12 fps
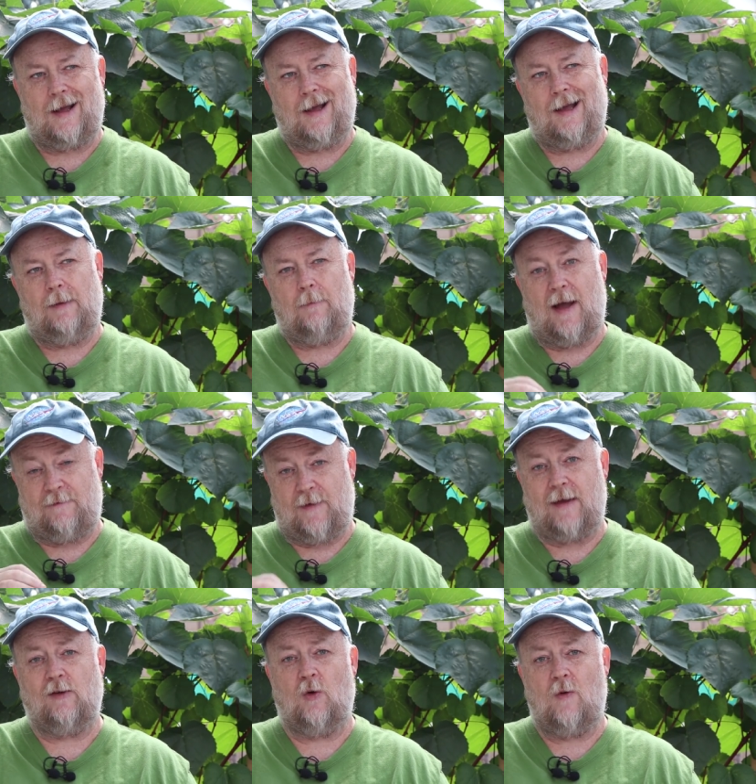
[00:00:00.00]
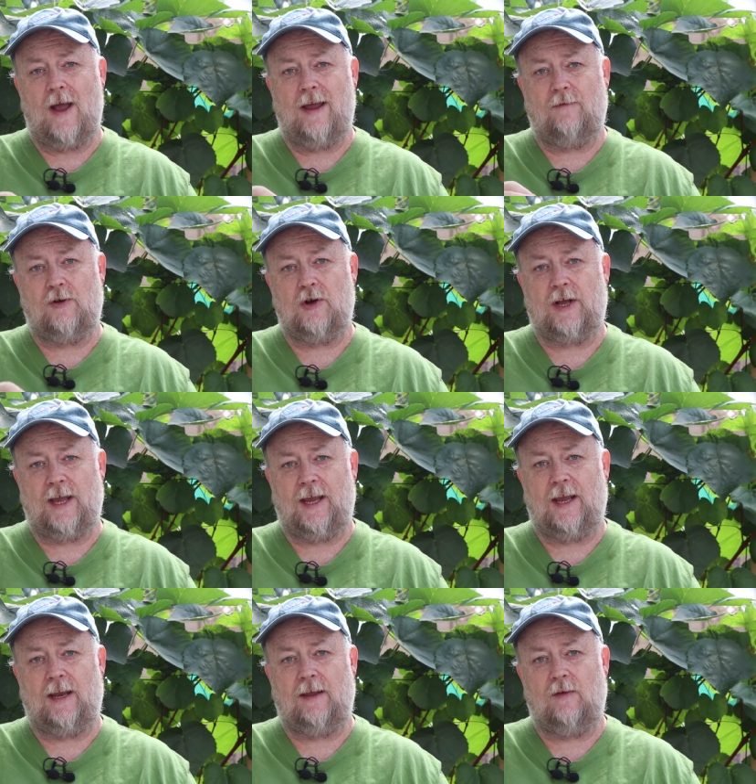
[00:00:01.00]
Uh, my favorite way of cooking
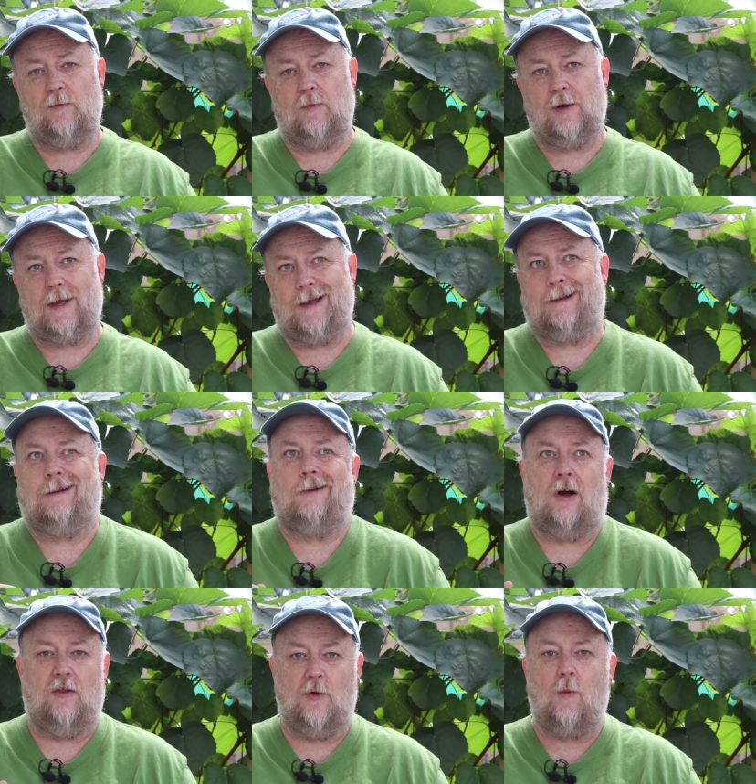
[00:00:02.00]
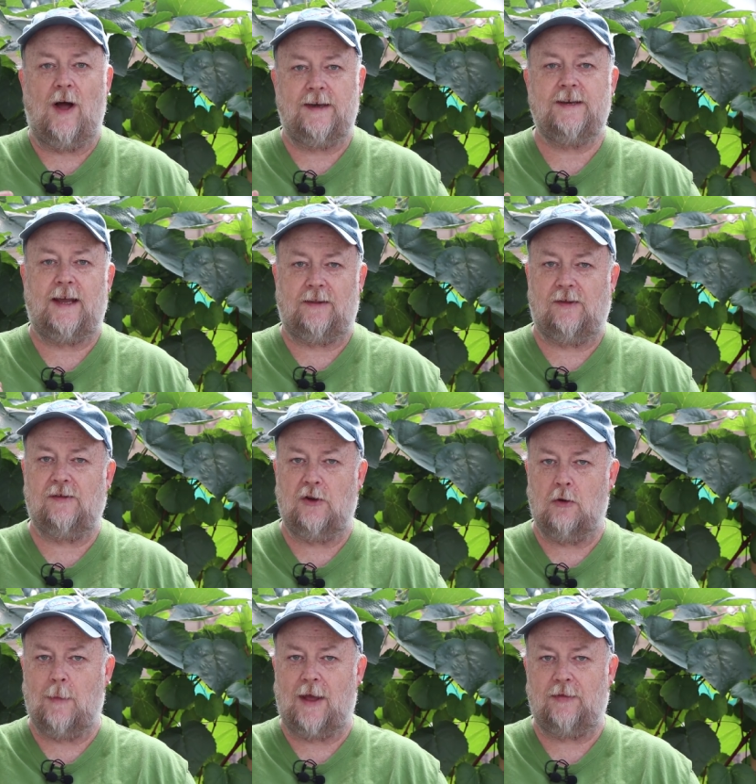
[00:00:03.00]
it is what I call the 110
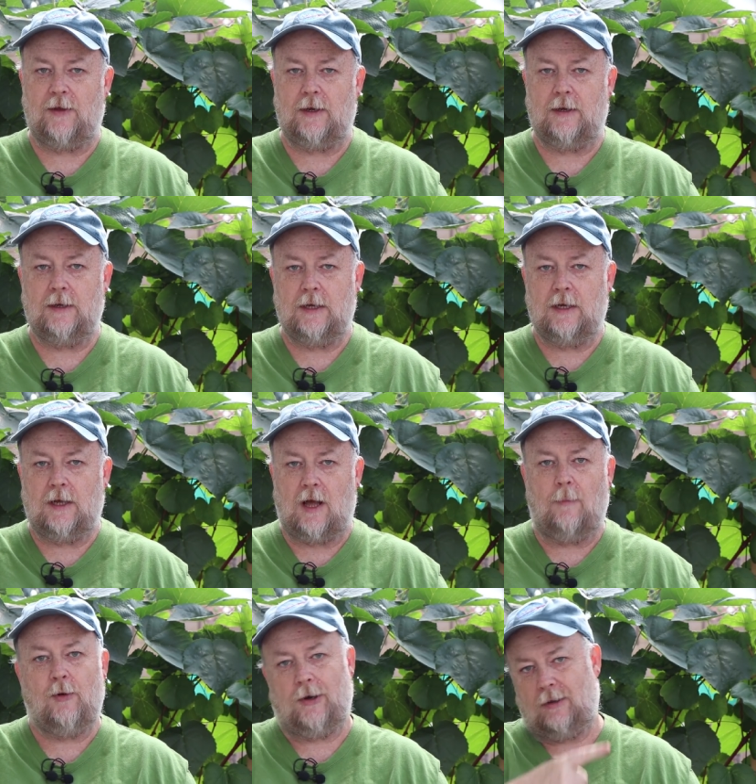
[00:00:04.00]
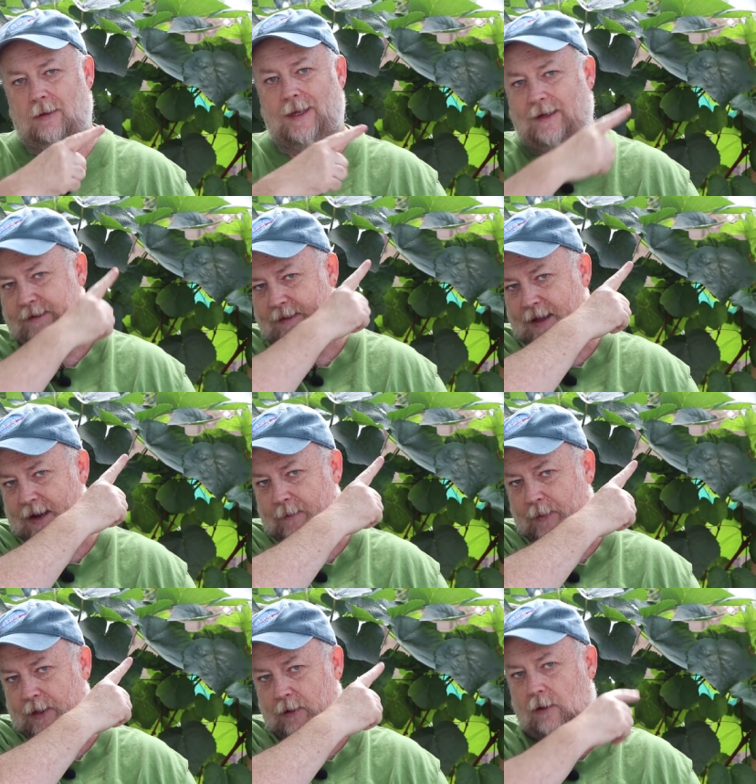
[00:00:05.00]
sear method. I'll put a link to that
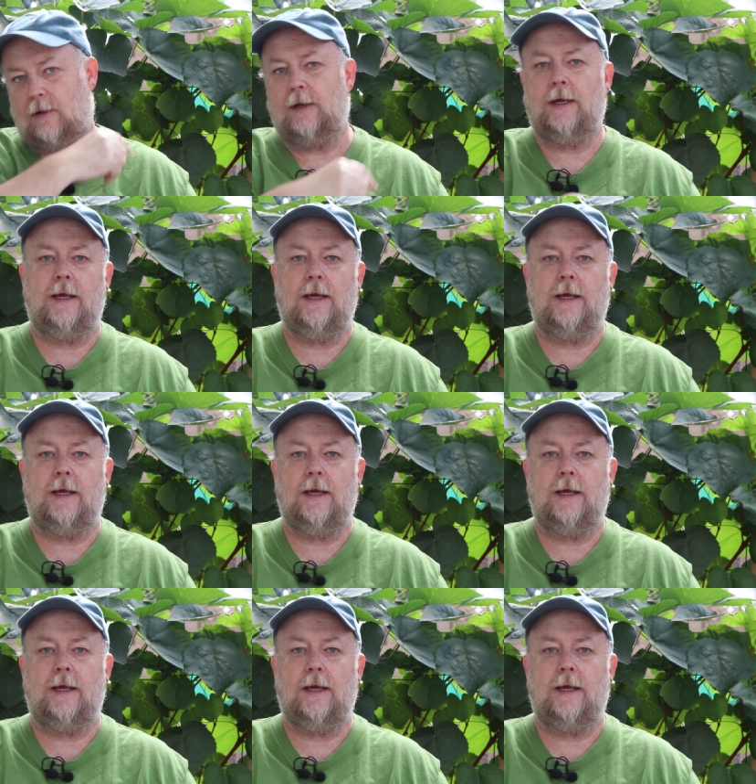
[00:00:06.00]
up here.